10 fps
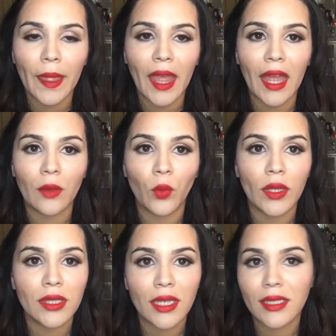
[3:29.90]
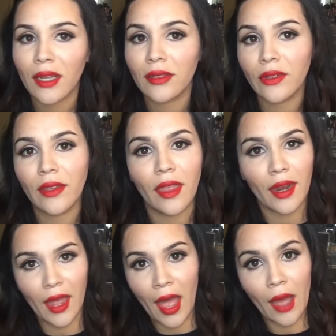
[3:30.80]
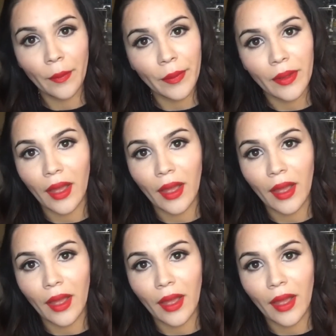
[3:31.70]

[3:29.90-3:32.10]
And once I downloaded that app,